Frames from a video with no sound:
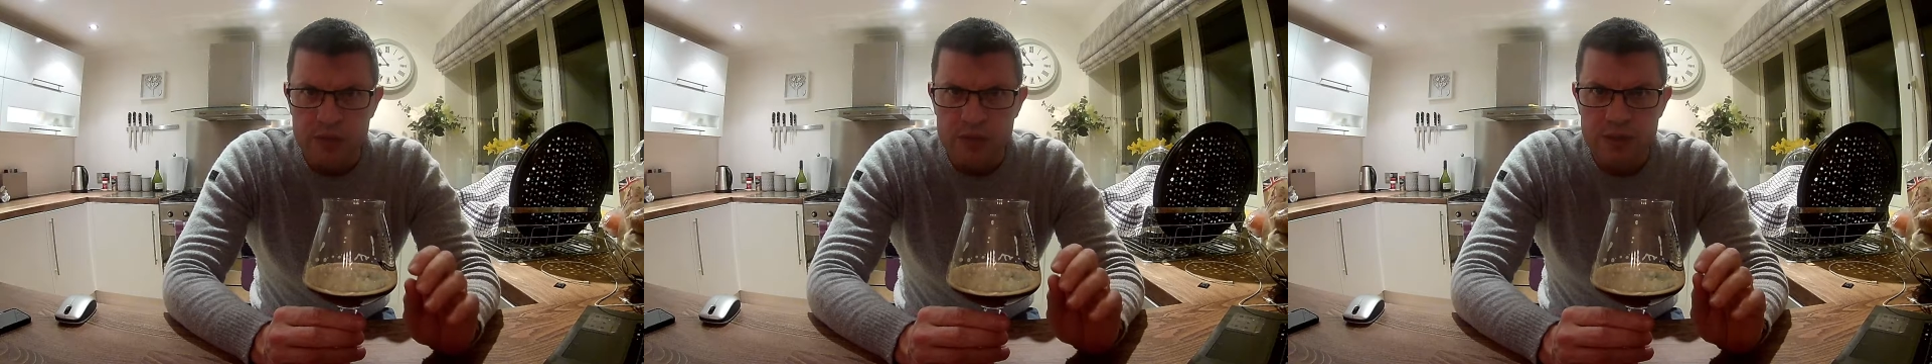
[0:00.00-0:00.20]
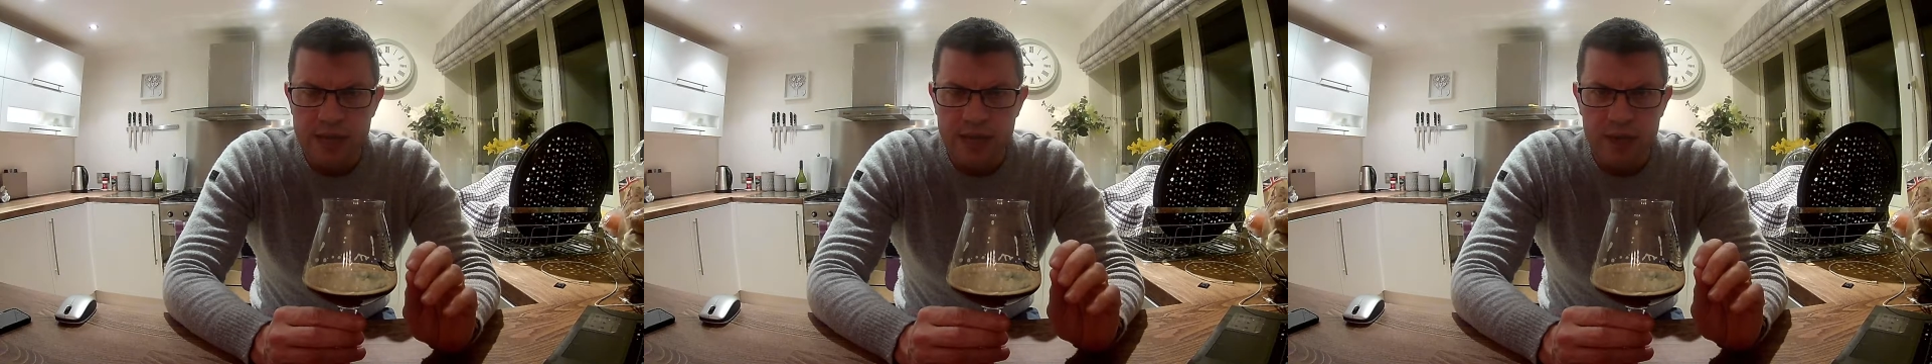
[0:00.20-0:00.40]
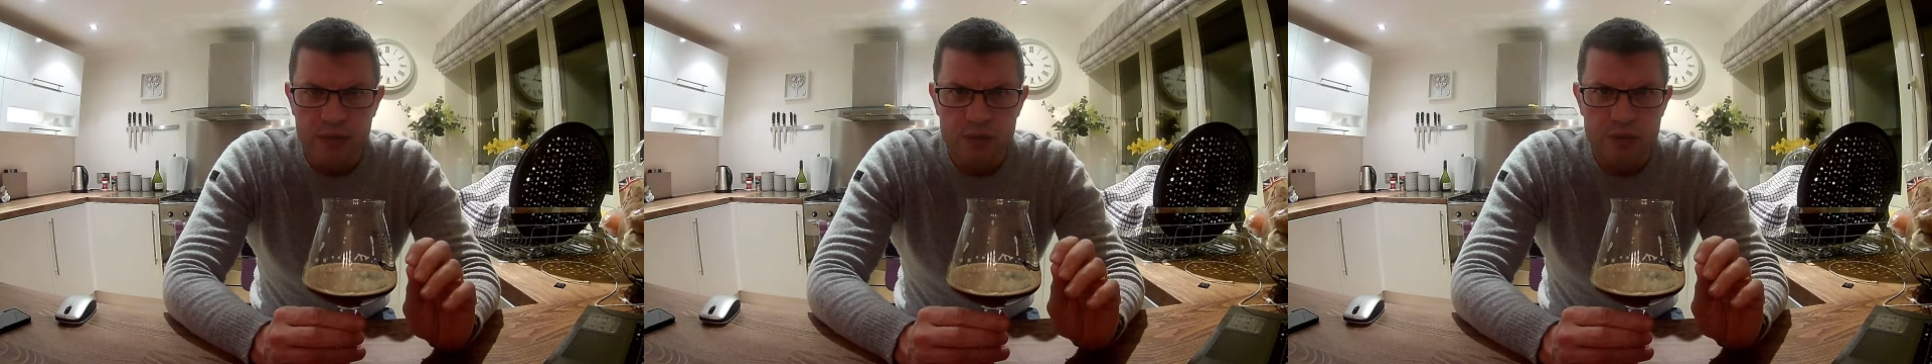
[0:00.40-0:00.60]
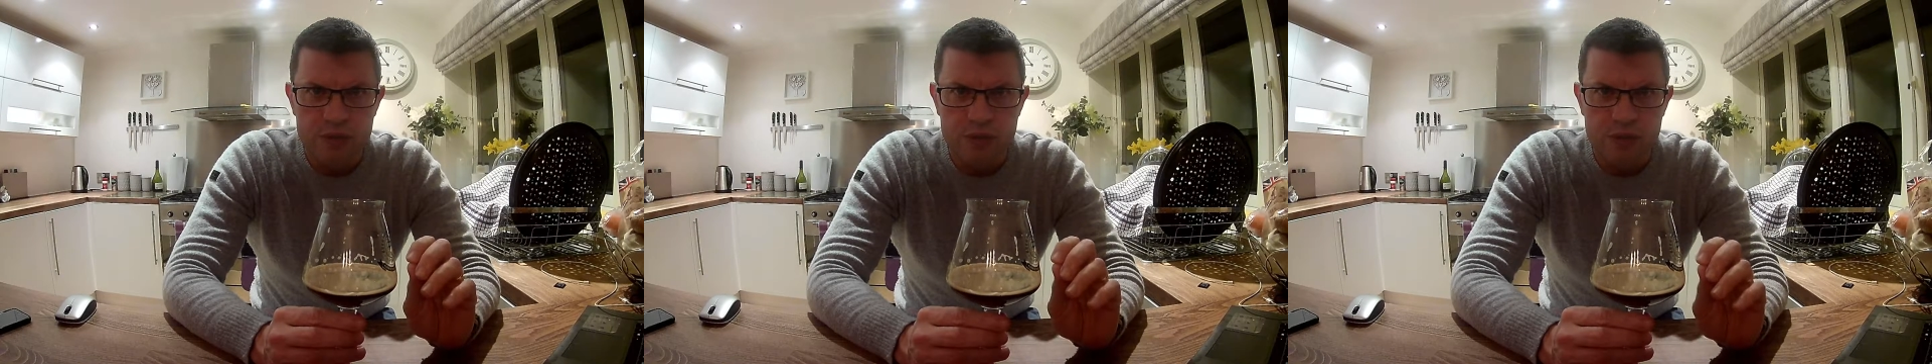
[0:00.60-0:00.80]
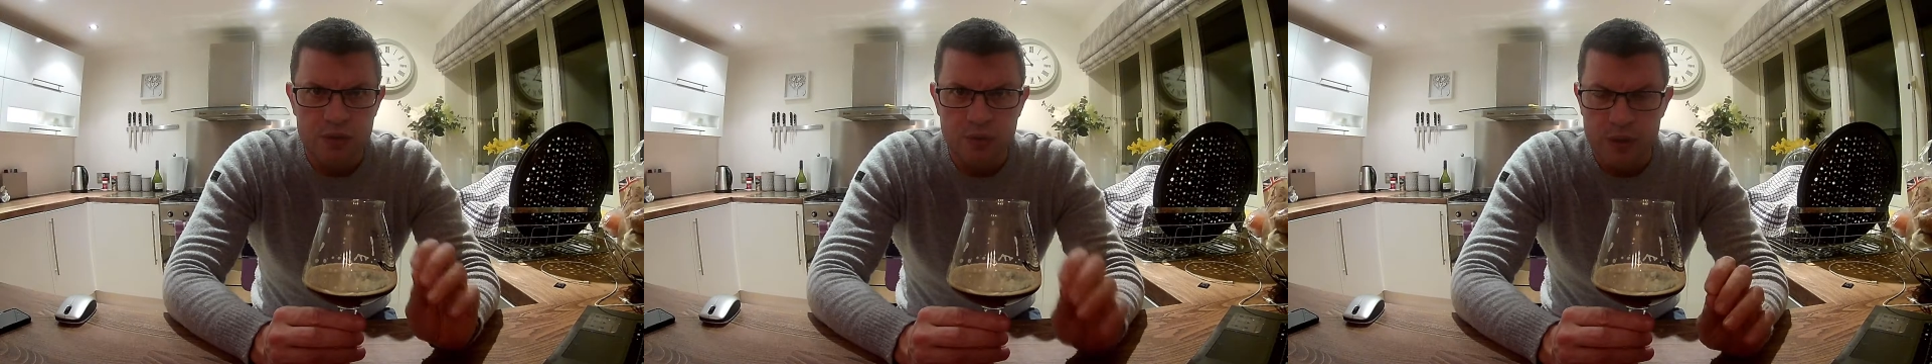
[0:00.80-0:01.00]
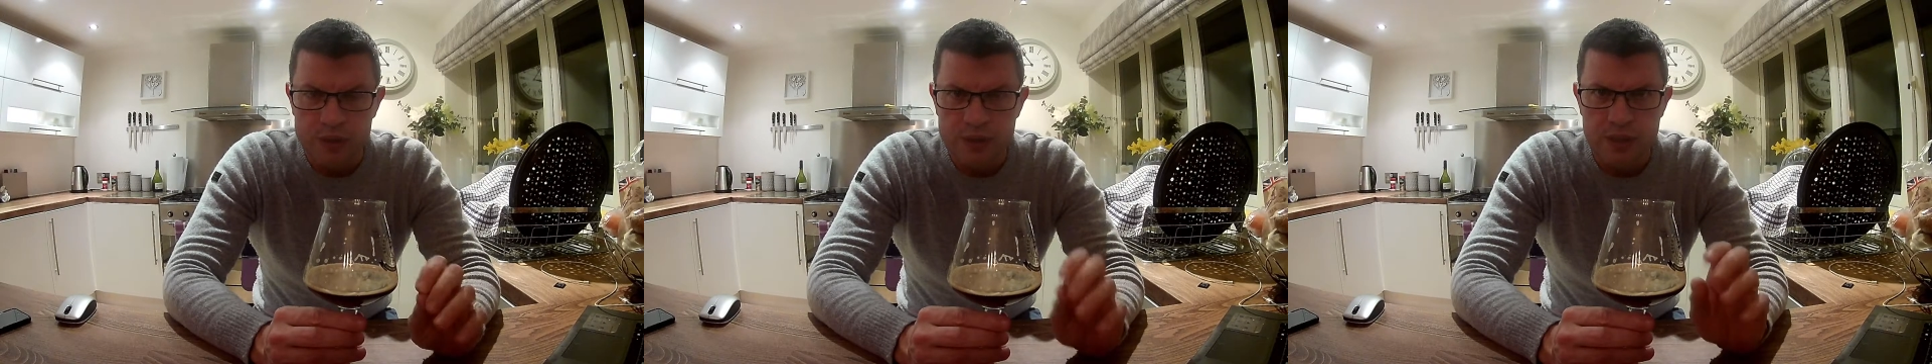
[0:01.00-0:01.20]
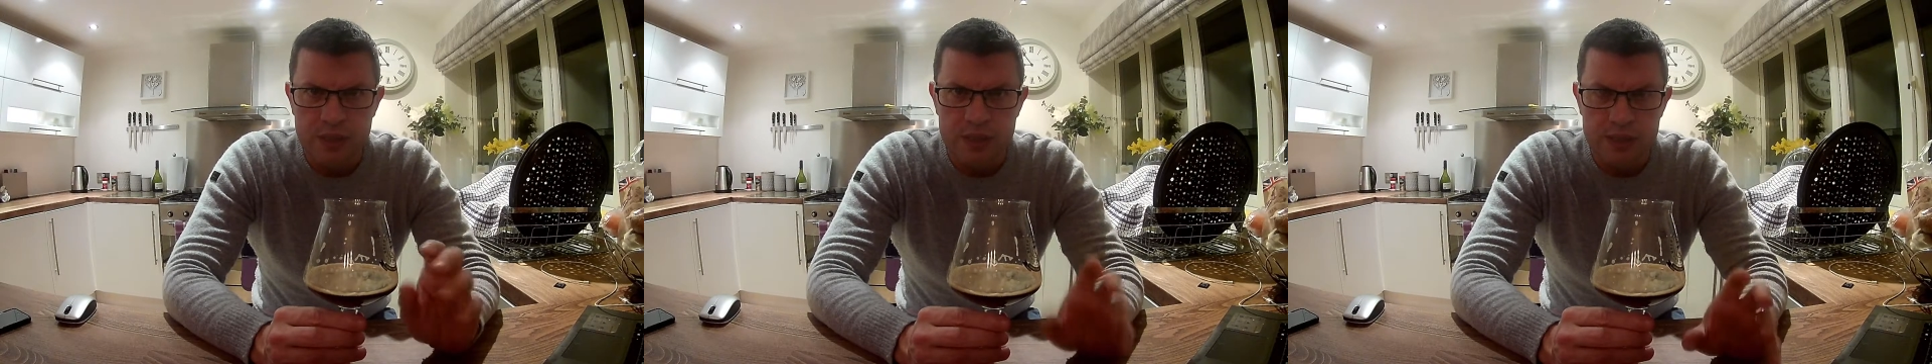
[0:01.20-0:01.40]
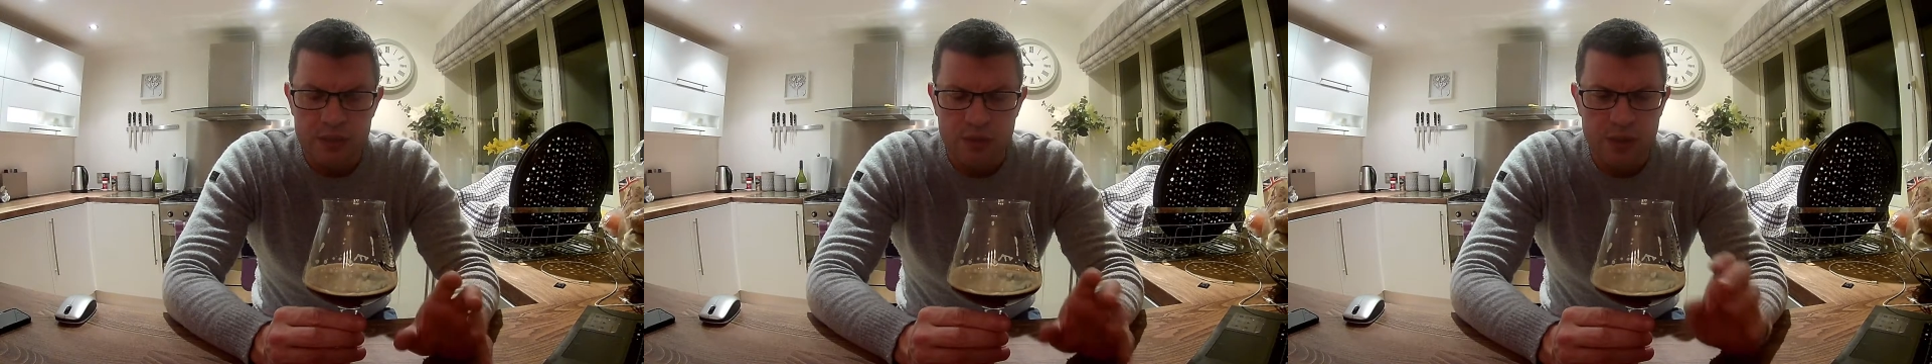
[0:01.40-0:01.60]
stouts and
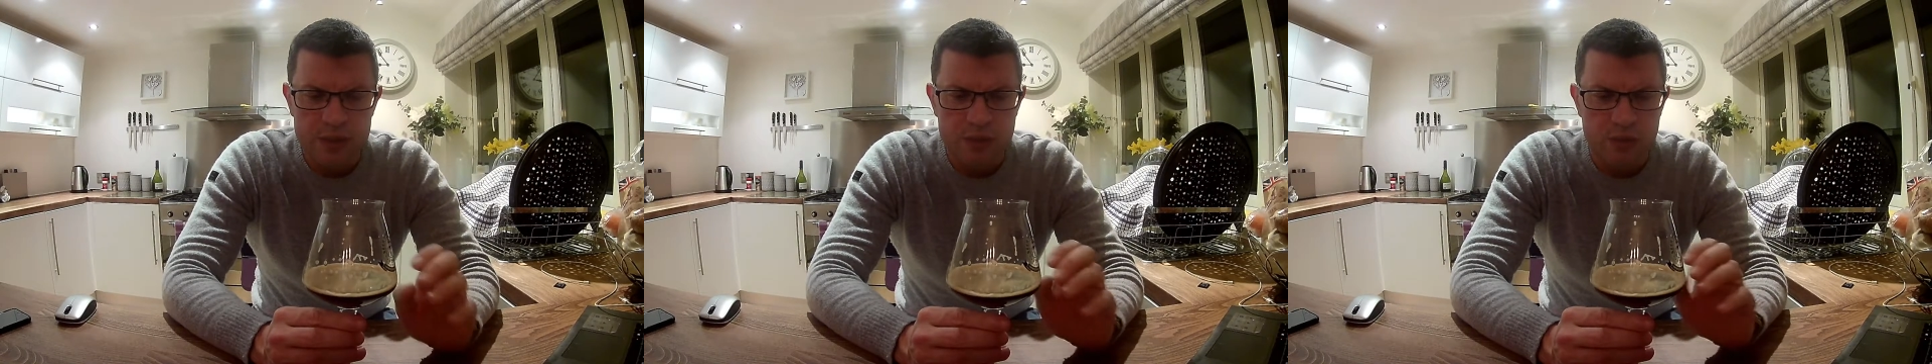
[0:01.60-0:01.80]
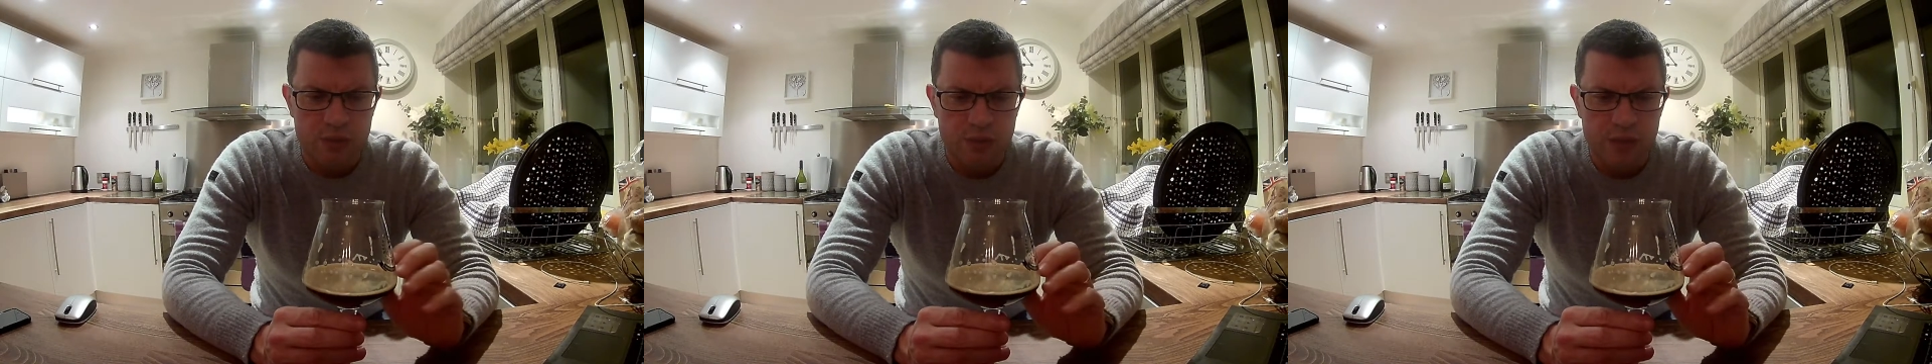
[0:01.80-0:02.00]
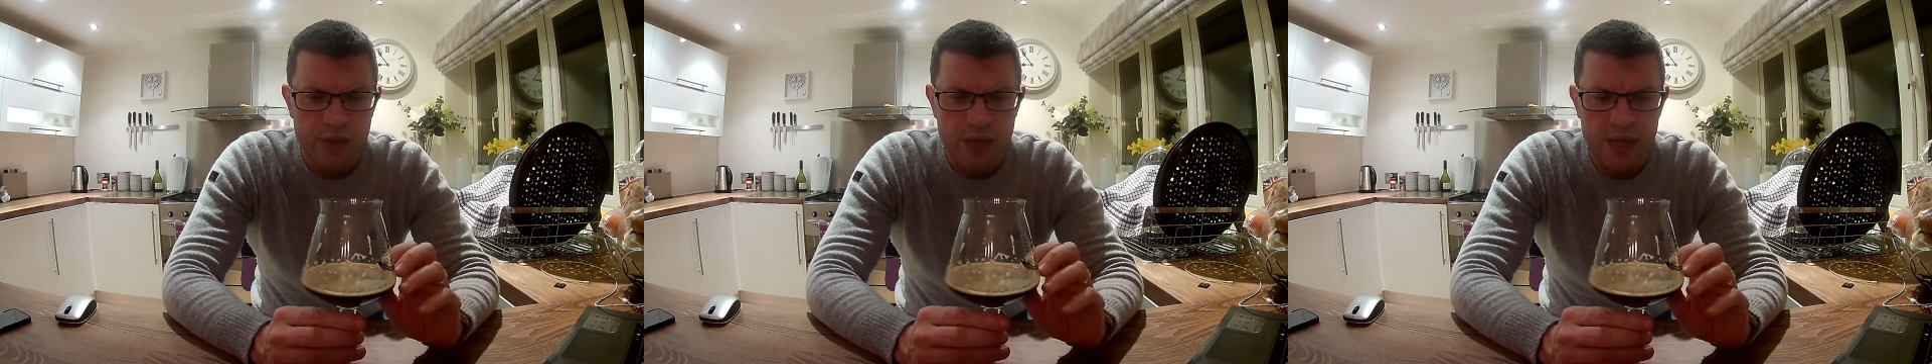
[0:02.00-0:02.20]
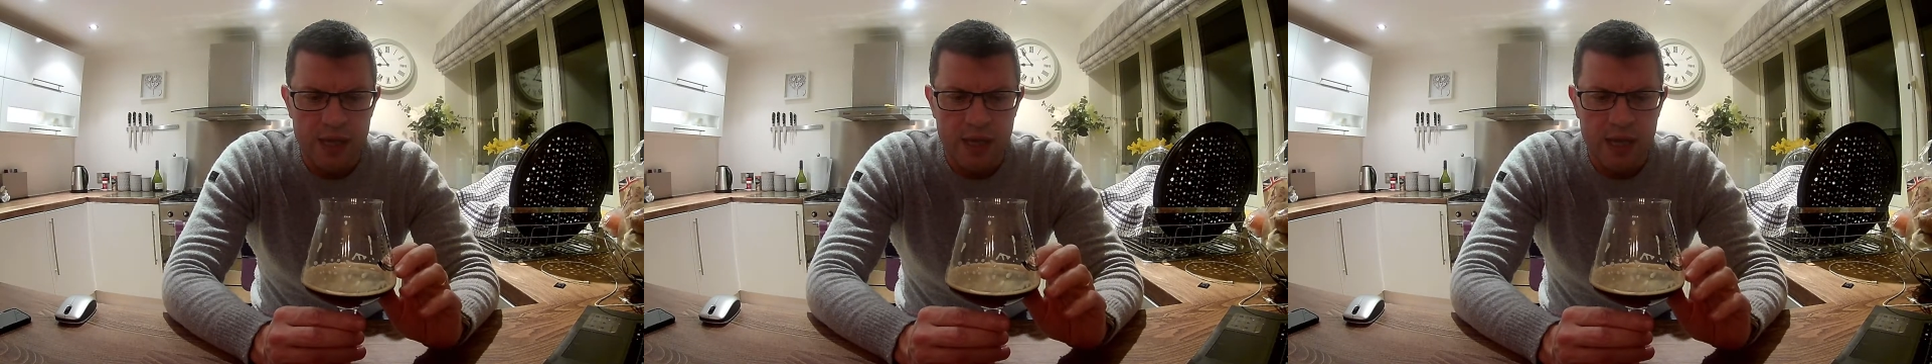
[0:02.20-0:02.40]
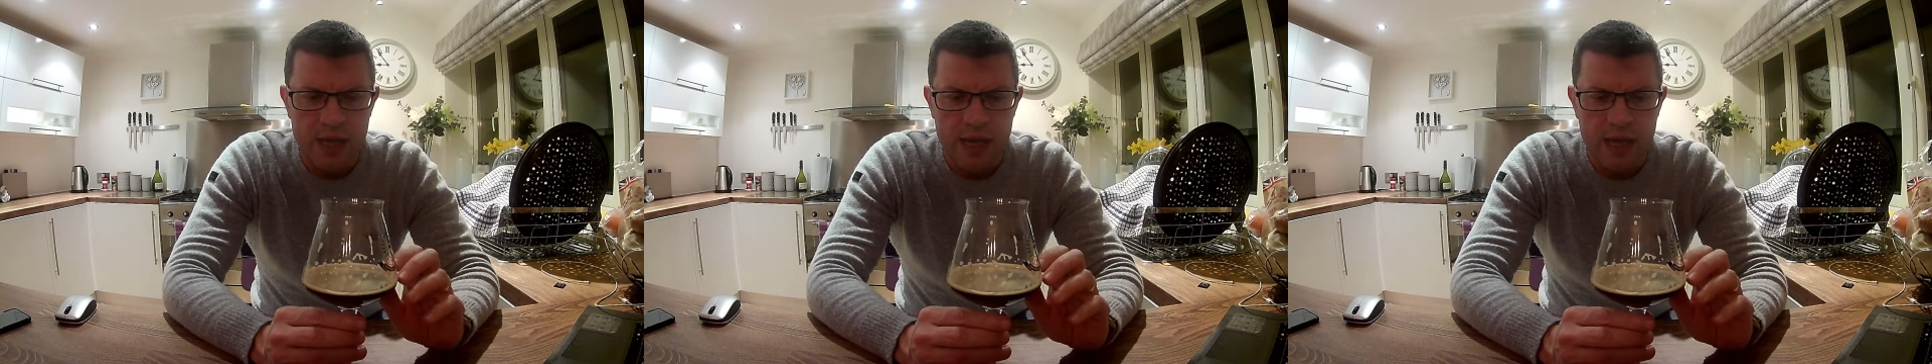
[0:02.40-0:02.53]
whiskies and all that sort of thing